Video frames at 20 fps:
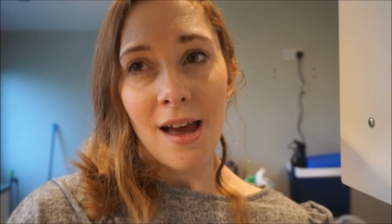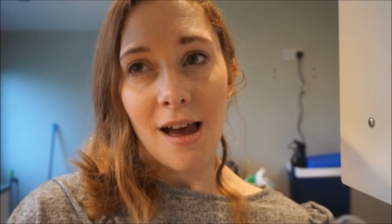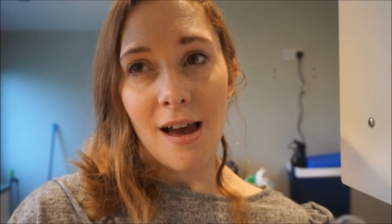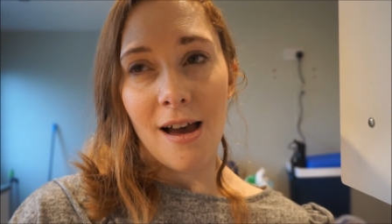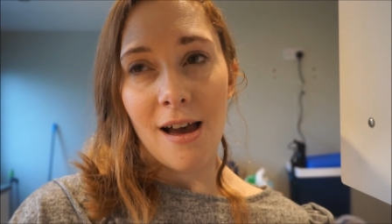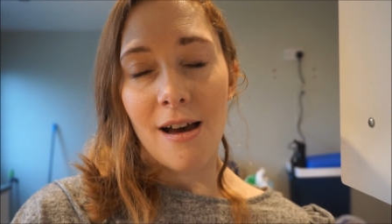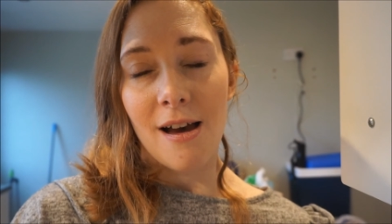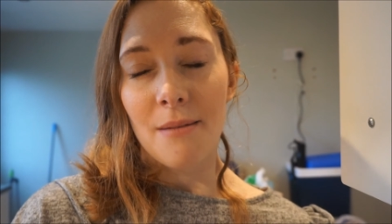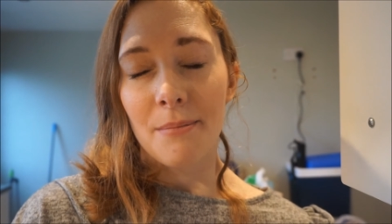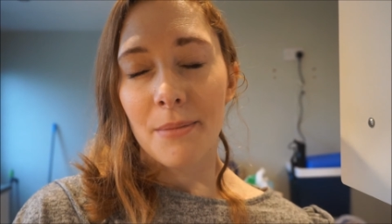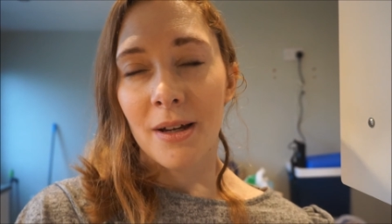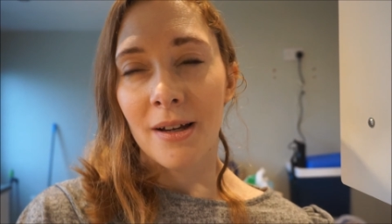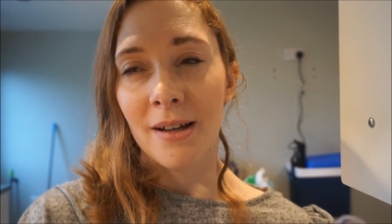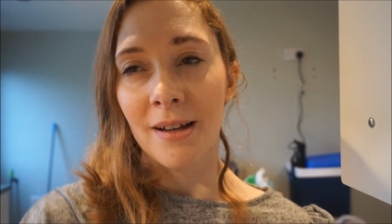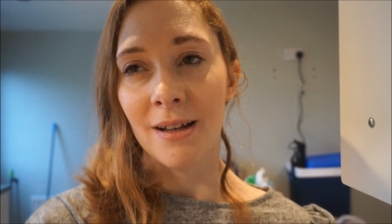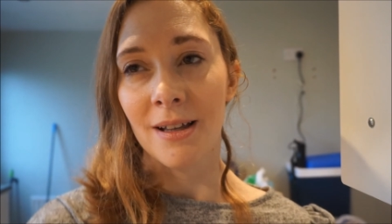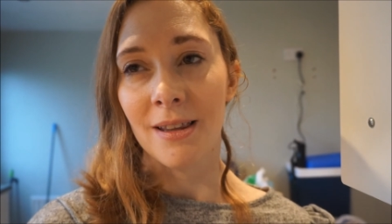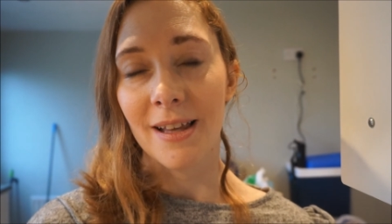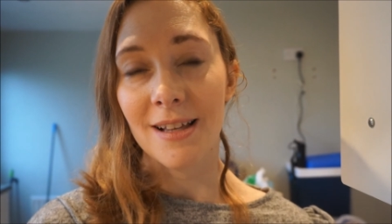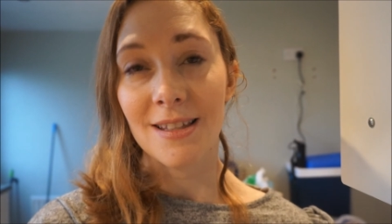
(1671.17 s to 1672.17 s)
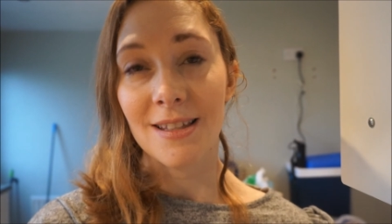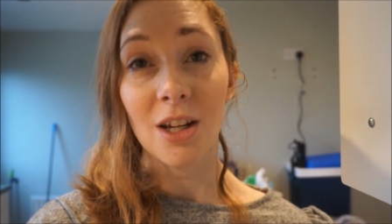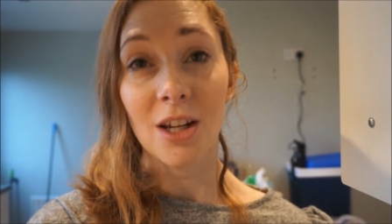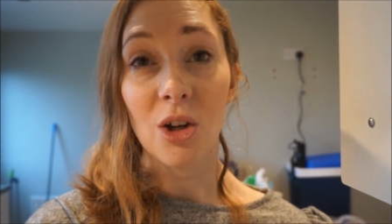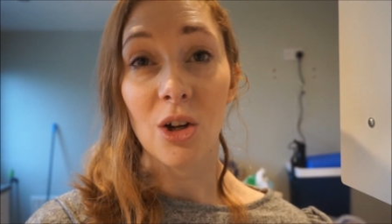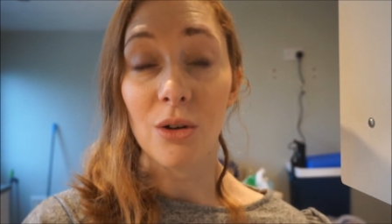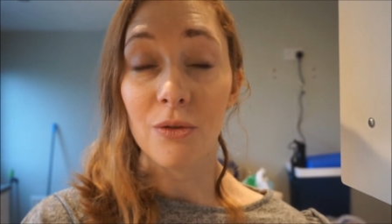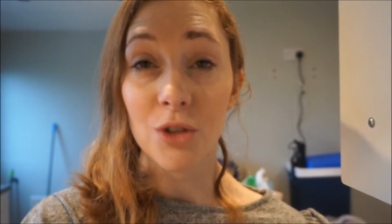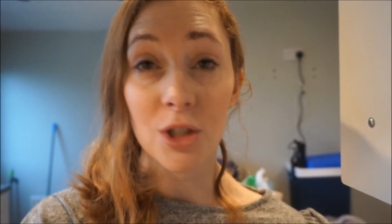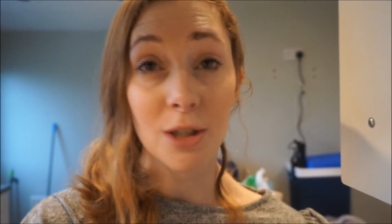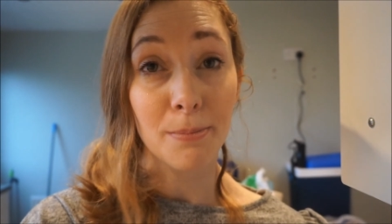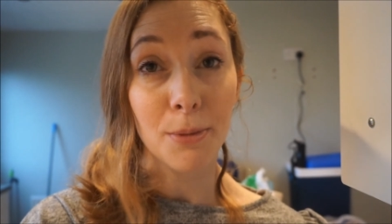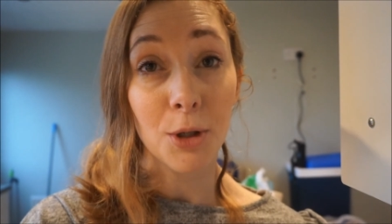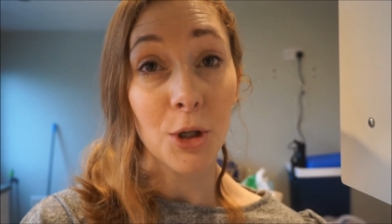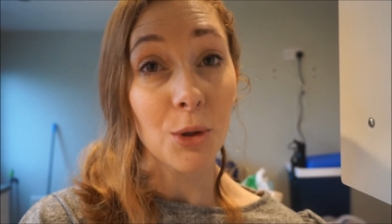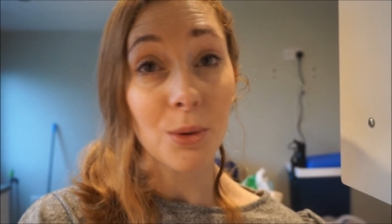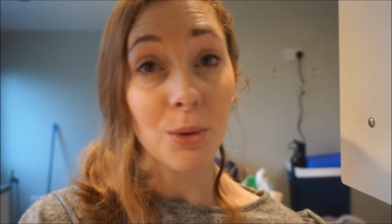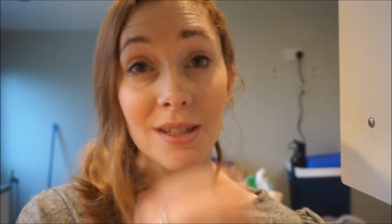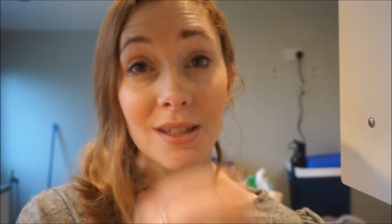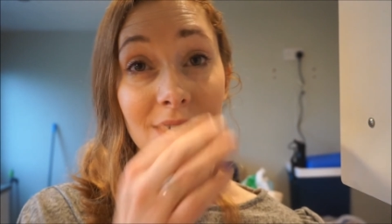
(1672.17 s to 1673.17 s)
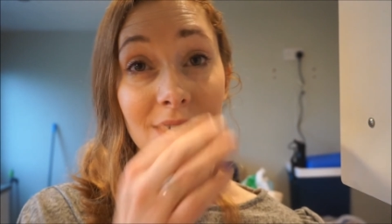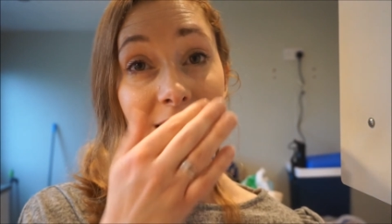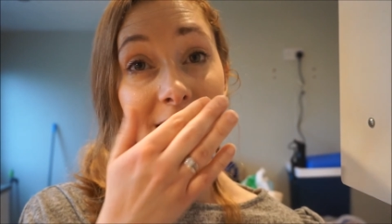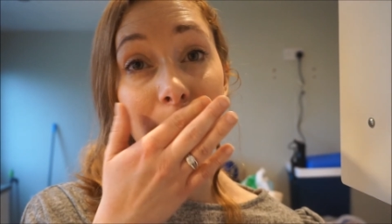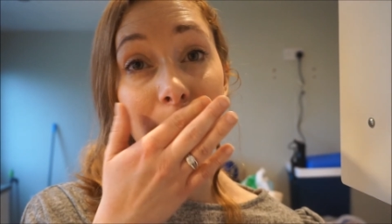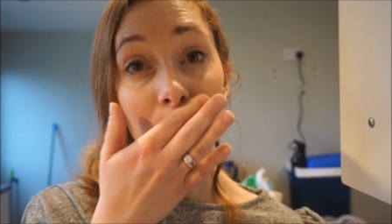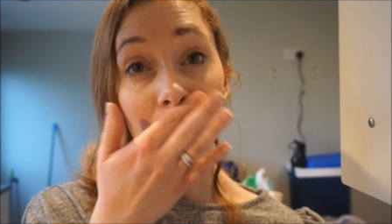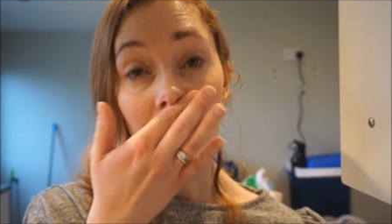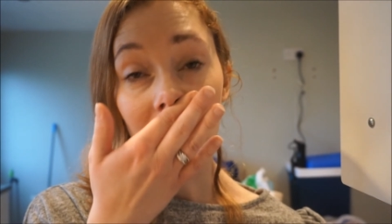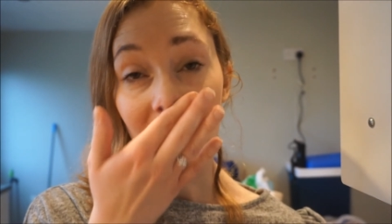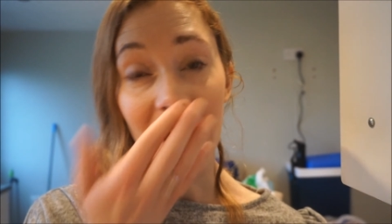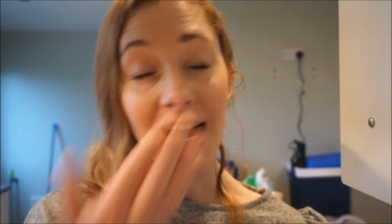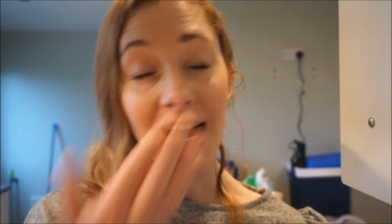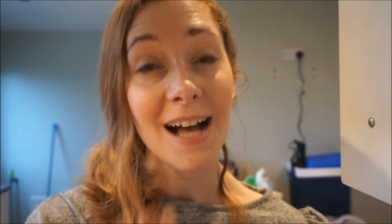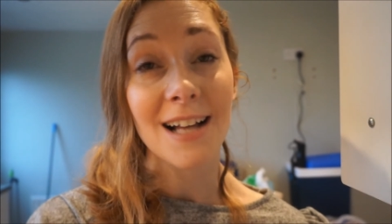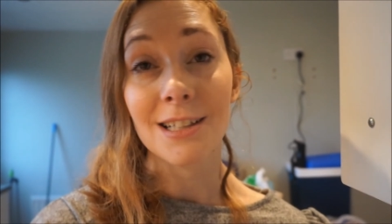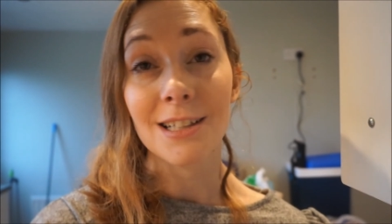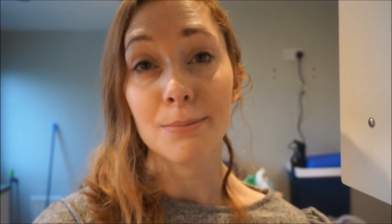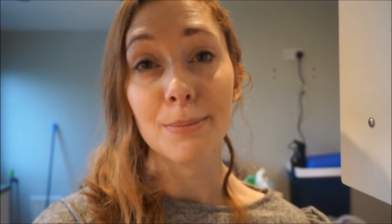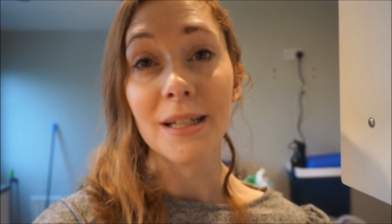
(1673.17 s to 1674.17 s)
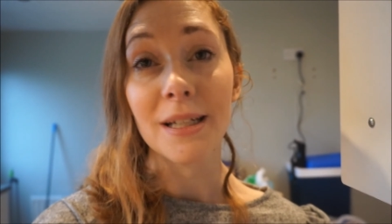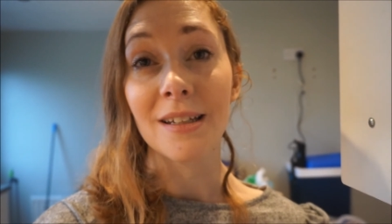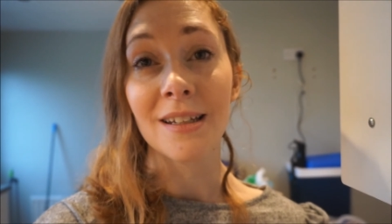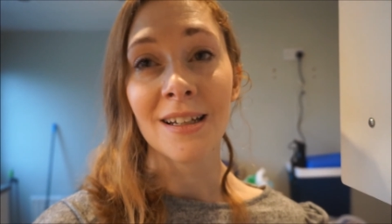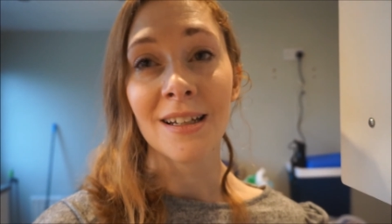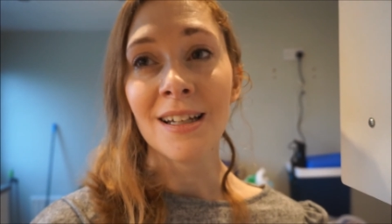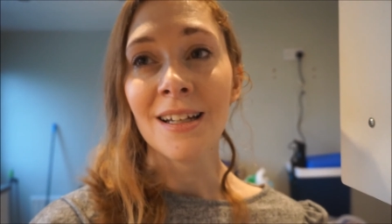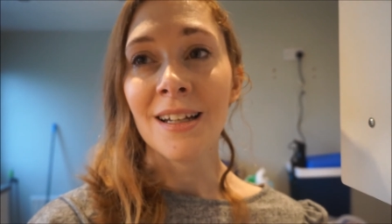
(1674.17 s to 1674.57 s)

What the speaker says: There's a lot of taboo and stigma, or there has been,